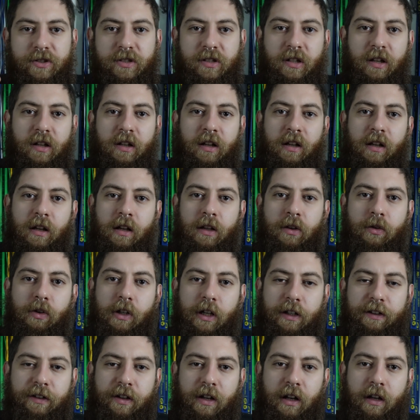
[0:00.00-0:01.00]

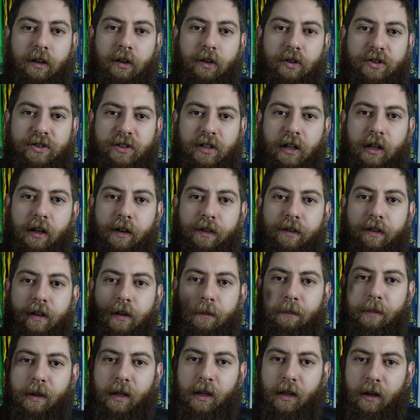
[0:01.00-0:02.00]
strength in a
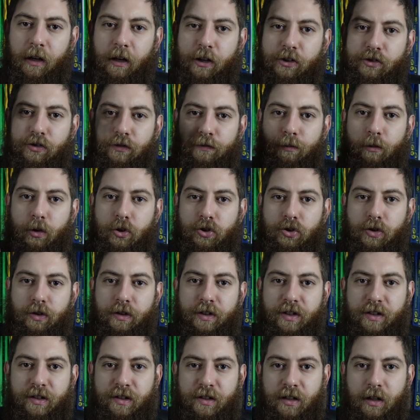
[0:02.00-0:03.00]
bigger range of motion
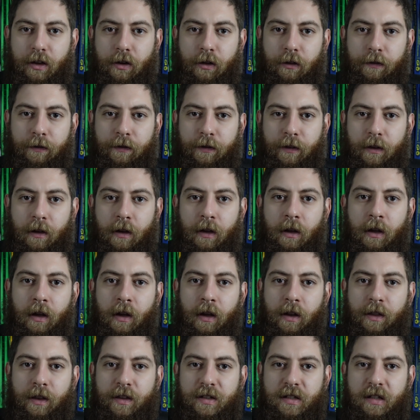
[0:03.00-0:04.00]
instead of
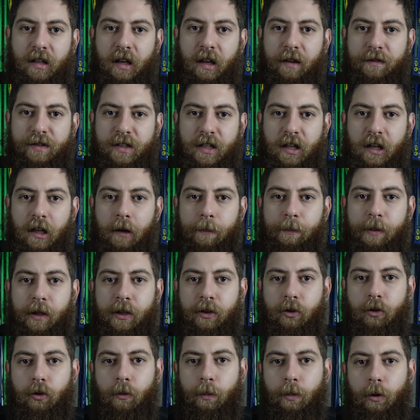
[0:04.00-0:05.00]
the sleeves helping
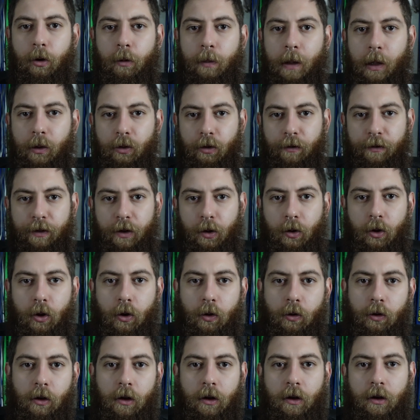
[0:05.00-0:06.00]
you pop out of the
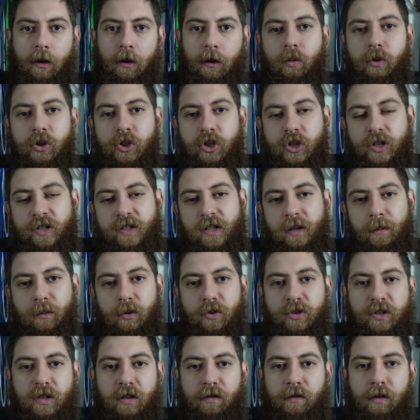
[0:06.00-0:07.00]
hole. which is the
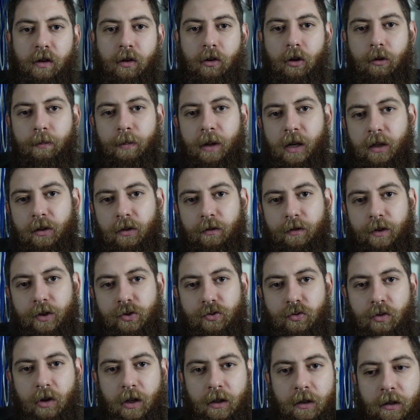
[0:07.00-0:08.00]
most difficult part of the
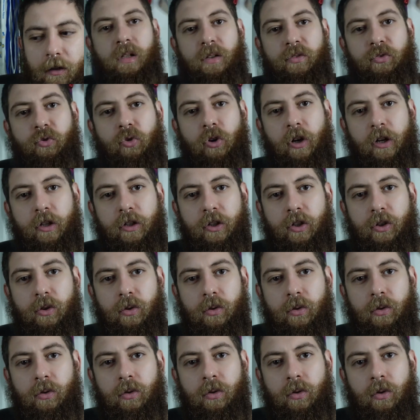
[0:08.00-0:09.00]
squat. If you are
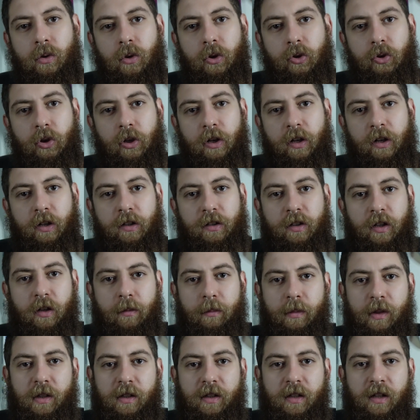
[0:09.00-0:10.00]
new or you are an
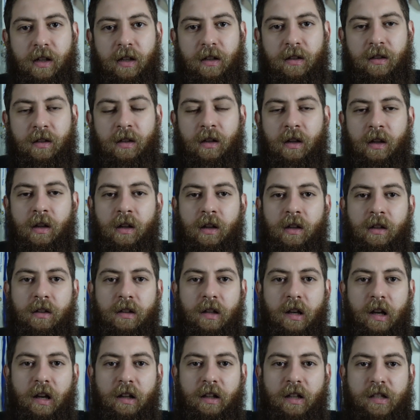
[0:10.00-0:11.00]
intermediate,
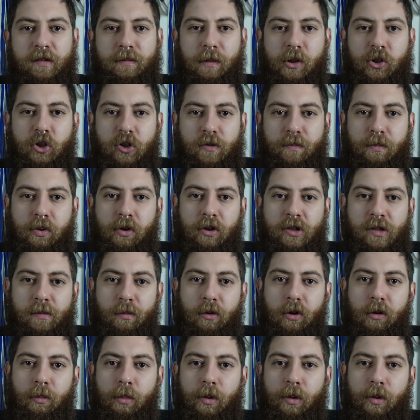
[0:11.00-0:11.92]
delay it as much as possible